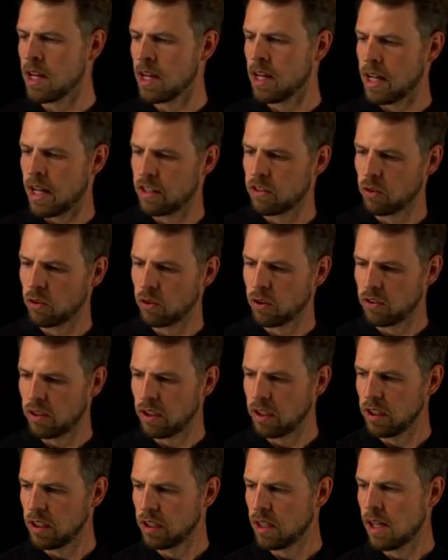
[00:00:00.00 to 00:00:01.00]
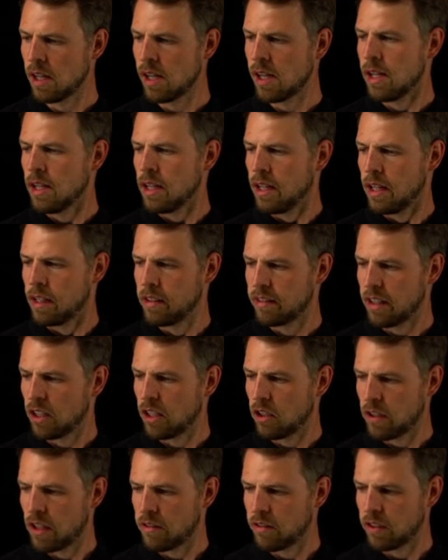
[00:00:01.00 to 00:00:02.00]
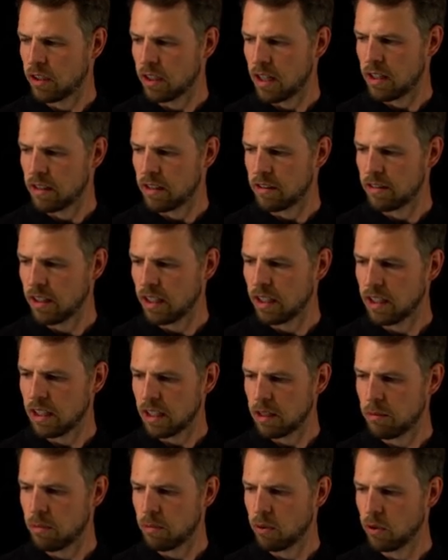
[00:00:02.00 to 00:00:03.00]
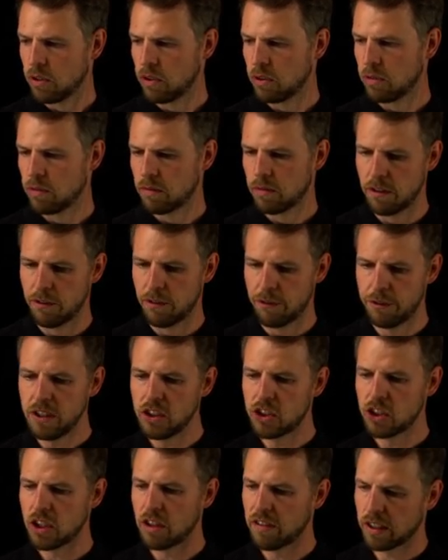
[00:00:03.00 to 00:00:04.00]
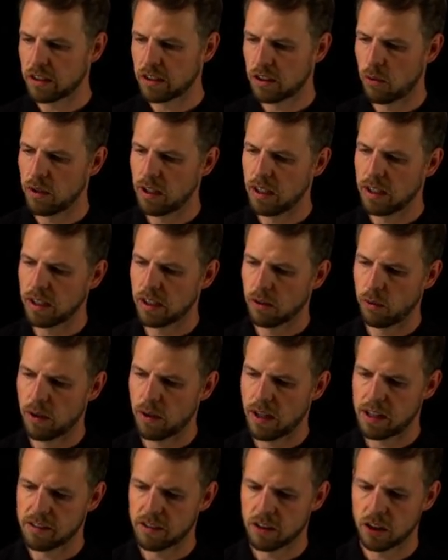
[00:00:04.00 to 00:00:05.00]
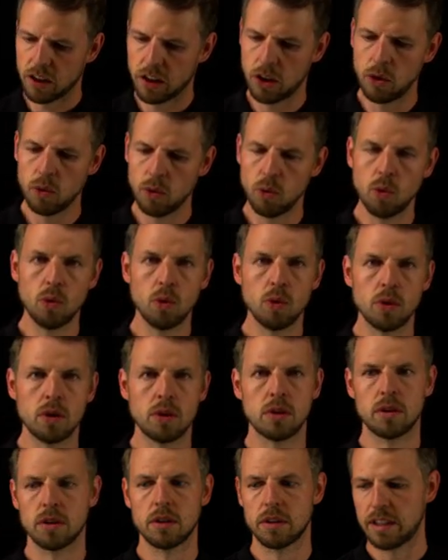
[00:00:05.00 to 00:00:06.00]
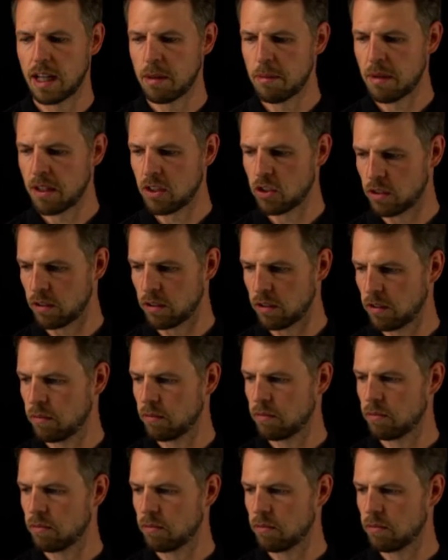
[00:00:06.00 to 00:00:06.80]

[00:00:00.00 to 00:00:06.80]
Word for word: And so you see, instead of having a single input, the feature vector really creates q dimensions.